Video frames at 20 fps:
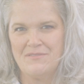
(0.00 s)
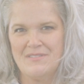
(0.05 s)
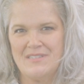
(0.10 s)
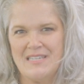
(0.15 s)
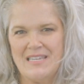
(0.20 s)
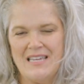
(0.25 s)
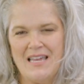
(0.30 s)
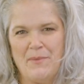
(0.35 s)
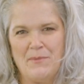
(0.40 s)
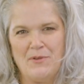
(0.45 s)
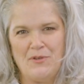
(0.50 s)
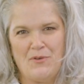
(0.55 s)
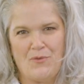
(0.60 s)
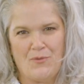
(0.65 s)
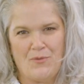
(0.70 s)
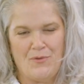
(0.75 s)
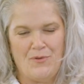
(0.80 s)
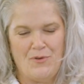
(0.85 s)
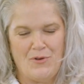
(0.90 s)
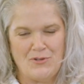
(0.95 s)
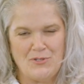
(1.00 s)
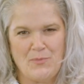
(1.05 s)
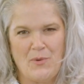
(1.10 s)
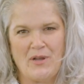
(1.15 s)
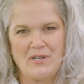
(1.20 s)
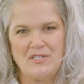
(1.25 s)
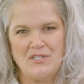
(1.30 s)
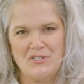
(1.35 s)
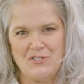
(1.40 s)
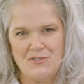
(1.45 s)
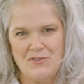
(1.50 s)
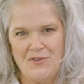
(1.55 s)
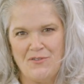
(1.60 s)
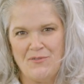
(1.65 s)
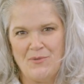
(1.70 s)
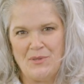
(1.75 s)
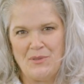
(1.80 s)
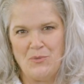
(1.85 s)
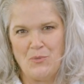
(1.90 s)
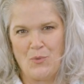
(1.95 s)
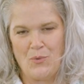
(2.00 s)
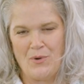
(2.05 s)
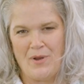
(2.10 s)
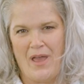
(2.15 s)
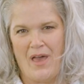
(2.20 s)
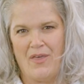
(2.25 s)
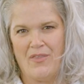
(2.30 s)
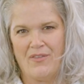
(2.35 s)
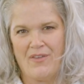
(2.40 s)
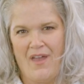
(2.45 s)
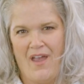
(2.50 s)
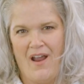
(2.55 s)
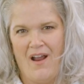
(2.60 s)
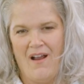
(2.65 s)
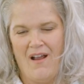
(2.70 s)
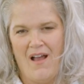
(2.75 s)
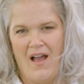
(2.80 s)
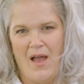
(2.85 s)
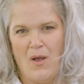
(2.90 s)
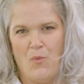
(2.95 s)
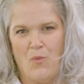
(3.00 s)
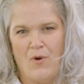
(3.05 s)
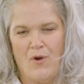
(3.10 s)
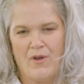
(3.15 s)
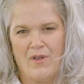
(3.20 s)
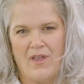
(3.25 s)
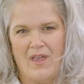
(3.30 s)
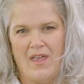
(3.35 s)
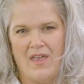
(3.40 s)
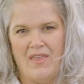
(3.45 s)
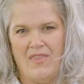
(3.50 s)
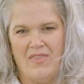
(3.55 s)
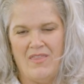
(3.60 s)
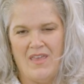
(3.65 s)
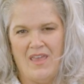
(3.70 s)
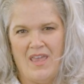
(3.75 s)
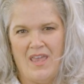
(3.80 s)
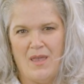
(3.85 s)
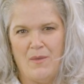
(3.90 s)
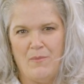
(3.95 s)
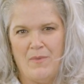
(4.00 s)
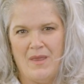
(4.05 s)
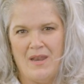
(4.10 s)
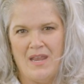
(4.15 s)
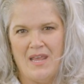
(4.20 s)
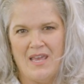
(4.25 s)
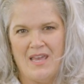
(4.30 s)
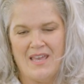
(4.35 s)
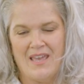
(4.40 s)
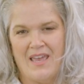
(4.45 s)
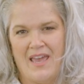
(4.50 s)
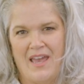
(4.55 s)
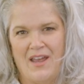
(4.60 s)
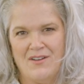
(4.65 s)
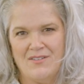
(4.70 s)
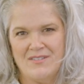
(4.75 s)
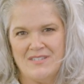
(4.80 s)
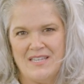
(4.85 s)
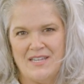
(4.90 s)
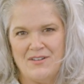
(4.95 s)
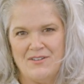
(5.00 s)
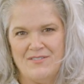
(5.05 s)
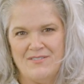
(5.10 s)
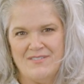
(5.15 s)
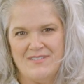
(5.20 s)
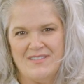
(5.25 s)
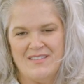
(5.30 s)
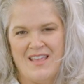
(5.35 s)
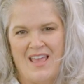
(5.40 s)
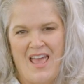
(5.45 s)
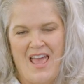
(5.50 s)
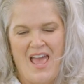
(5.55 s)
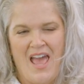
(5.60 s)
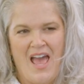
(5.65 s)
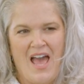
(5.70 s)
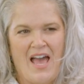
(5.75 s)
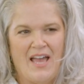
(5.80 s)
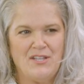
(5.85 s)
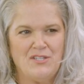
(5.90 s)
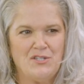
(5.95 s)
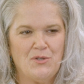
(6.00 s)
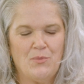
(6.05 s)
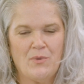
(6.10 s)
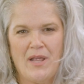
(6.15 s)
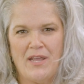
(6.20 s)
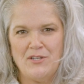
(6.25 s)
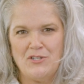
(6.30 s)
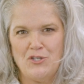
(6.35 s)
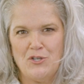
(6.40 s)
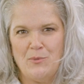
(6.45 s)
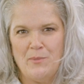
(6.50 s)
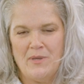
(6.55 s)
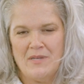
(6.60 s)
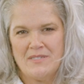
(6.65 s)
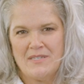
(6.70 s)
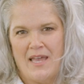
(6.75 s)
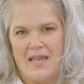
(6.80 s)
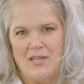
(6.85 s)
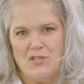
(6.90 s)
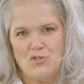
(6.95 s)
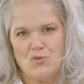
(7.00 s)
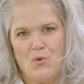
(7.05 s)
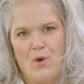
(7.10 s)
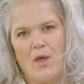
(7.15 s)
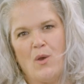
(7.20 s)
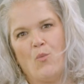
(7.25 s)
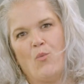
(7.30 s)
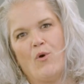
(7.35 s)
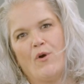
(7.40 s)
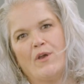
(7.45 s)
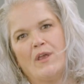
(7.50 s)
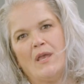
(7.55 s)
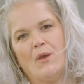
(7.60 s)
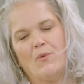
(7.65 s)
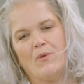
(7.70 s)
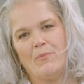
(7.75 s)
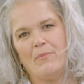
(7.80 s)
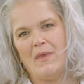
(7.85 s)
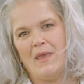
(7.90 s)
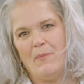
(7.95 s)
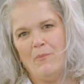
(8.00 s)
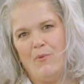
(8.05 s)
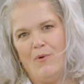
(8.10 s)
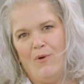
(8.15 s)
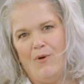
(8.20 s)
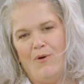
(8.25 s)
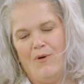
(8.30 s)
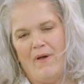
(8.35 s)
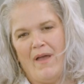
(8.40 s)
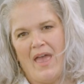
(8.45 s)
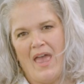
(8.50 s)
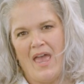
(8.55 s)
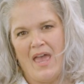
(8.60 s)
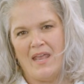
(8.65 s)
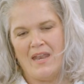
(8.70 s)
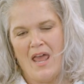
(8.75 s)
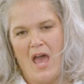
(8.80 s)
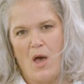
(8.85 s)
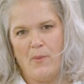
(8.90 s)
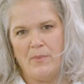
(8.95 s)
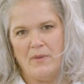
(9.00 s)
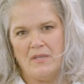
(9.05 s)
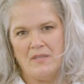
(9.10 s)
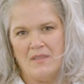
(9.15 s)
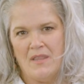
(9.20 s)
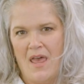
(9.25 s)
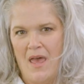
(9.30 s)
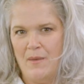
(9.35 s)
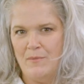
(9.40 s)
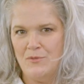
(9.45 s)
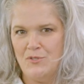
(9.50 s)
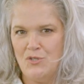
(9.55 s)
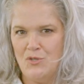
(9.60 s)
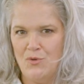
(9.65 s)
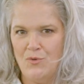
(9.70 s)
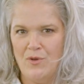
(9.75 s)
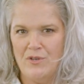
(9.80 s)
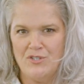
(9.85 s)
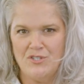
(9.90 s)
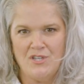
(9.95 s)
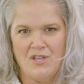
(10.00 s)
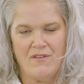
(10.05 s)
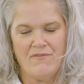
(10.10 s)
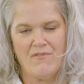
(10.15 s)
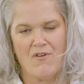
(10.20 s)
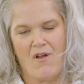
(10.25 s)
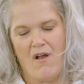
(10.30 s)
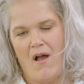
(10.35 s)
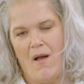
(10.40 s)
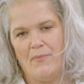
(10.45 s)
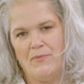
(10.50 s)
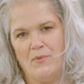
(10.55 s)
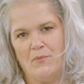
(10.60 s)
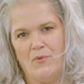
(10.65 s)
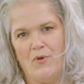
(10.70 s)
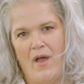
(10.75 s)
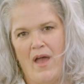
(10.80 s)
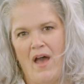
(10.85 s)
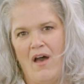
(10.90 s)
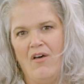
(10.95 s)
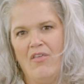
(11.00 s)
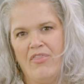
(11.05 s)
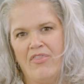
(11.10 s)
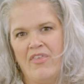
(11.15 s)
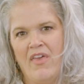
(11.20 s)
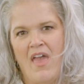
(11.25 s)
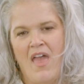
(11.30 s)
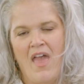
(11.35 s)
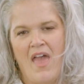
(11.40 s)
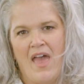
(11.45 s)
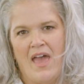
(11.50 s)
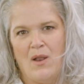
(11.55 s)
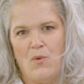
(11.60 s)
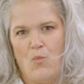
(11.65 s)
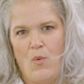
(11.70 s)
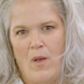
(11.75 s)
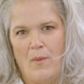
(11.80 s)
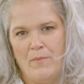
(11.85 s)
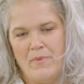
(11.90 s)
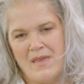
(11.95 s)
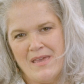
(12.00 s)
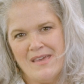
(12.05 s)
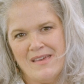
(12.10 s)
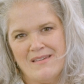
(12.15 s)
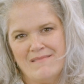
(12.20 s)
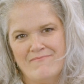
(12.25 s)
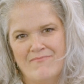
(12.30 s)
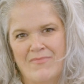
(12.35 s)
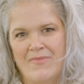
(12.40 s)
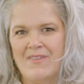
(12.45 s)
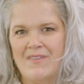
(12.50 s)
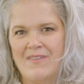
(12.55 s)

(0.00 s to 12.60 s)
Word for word: Utsey. I'm a nurse practitioner with Norton Healthcare. I work in the immediate care centers. I do what I do because I enjoy working with people and helping them to achieve their optimal health and well-being.